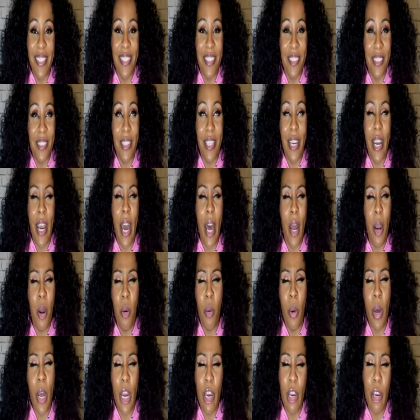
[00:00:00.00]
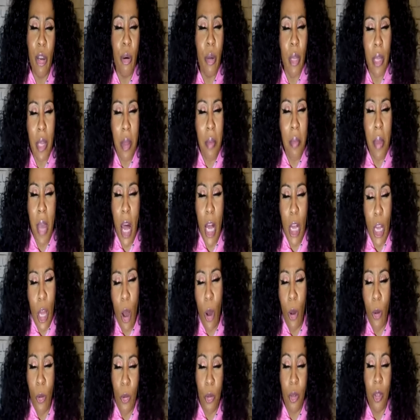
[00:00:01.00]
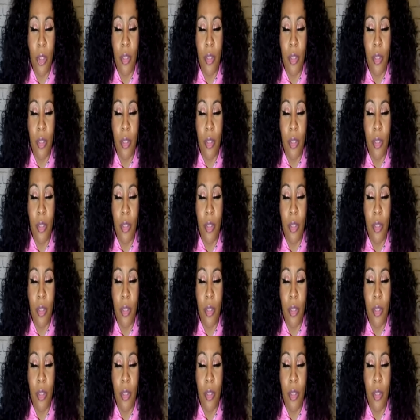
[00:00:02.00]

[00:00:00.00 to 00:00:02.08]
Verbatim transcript: like I don't want to do it. Leave me alone.